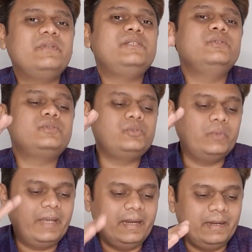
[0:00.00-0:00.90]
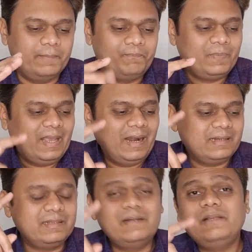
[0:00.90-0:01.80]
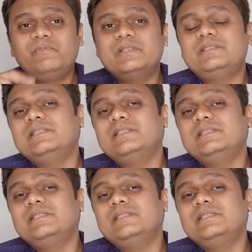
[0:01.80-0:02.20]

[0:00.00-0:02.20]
which used to end at 31st